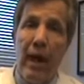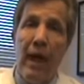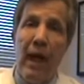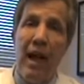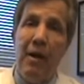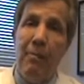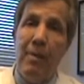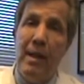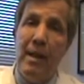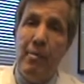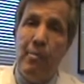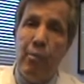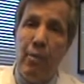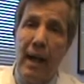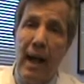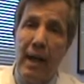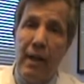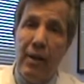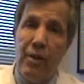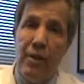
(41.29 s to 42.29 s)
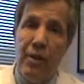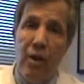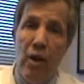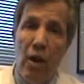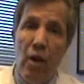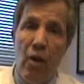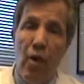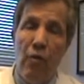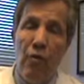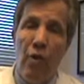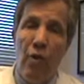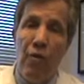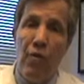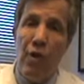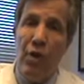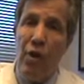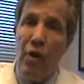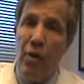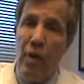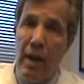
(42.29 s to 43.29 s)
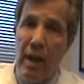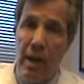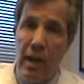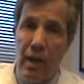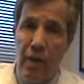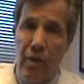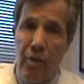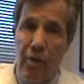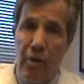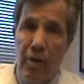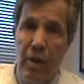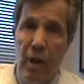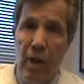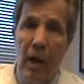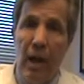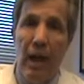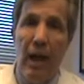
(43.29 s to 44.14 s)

and I've been in practice for over 30 years